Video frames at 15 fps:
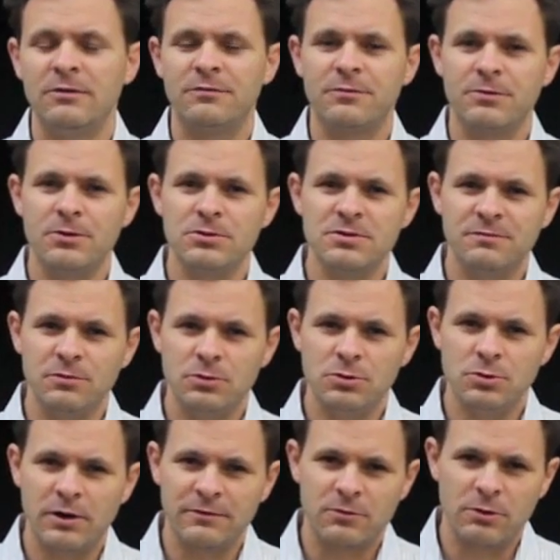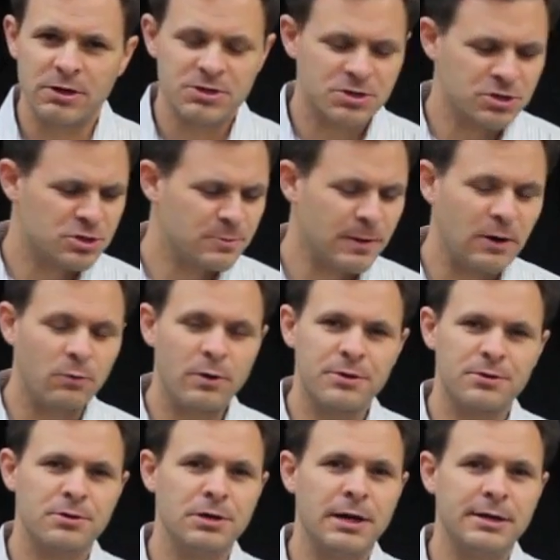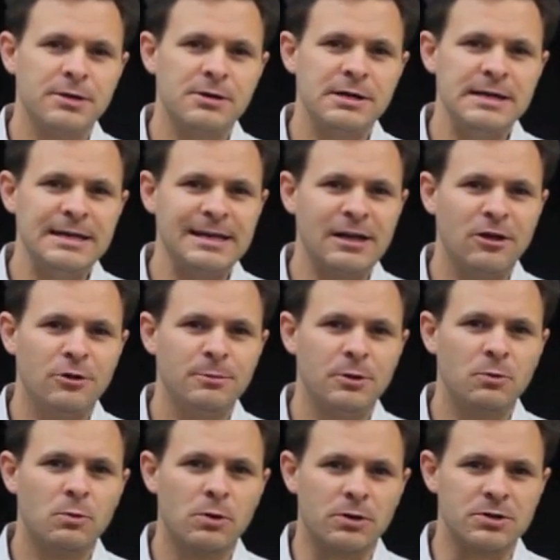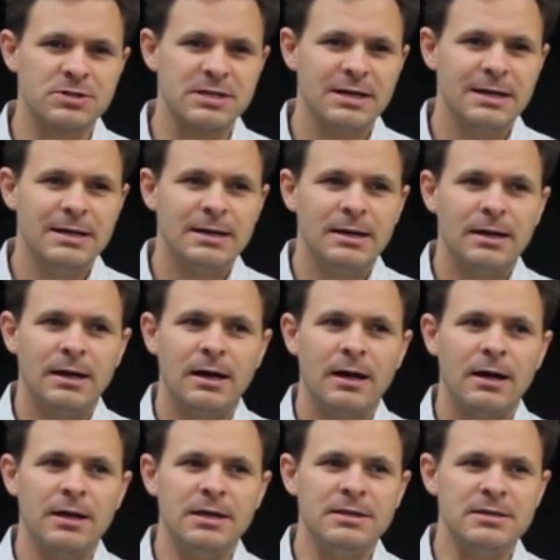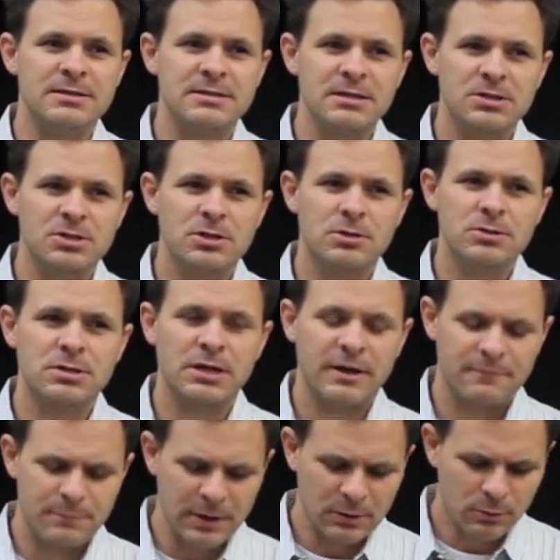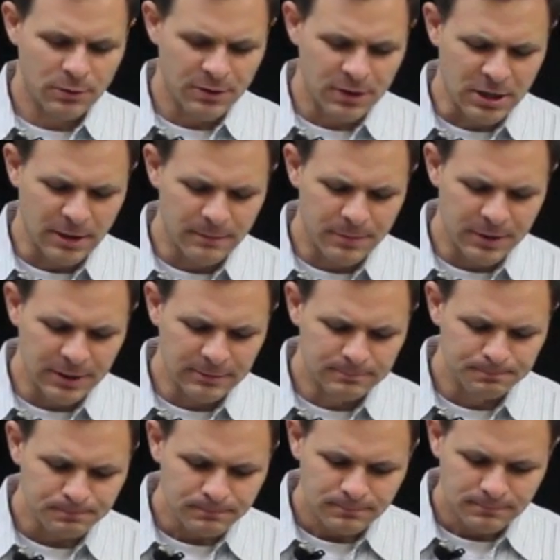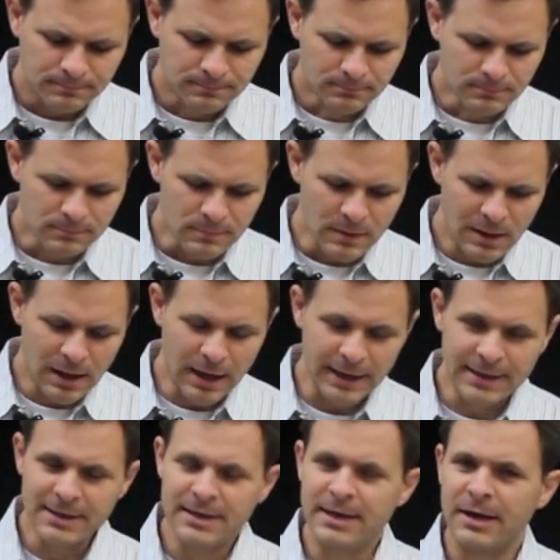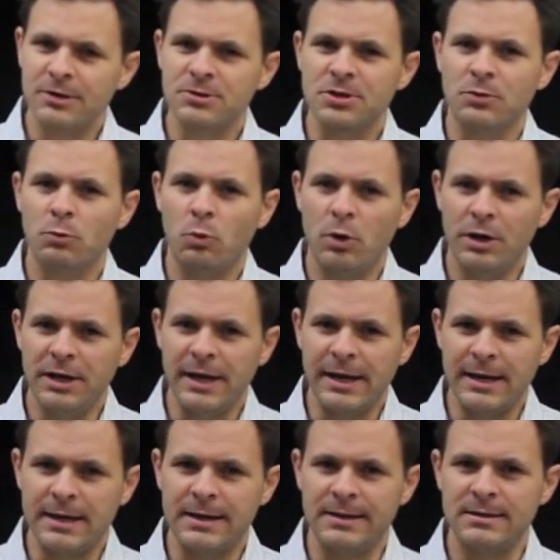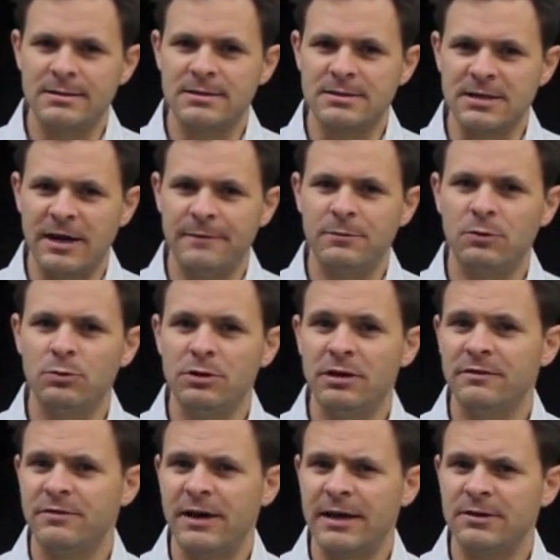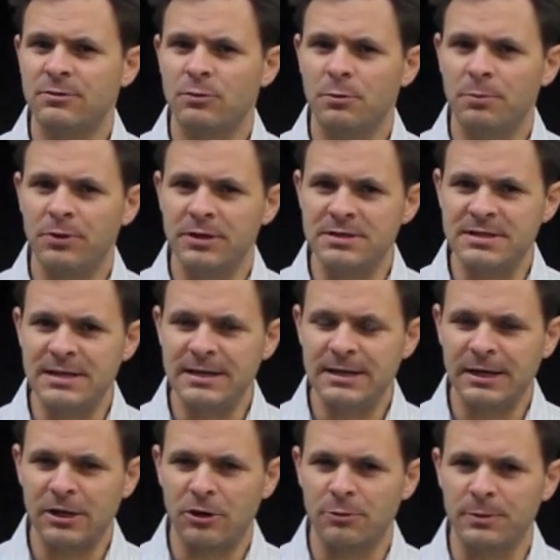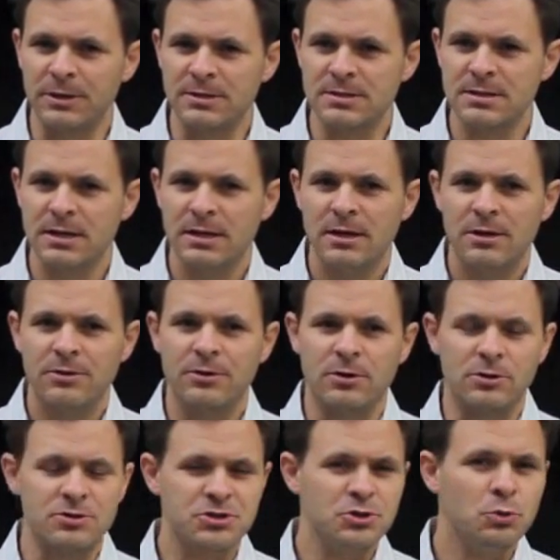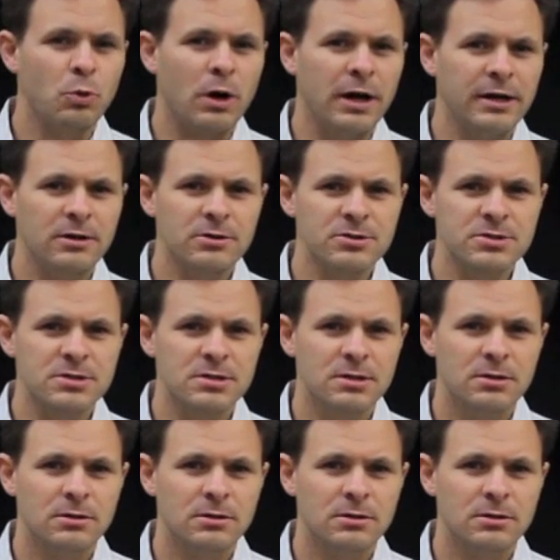for those of you who have questions about whether or not your heating element works, in the 6 years that I've been with the company, I can count on one hand the time that we have had to replace heating elements. There are 2 wires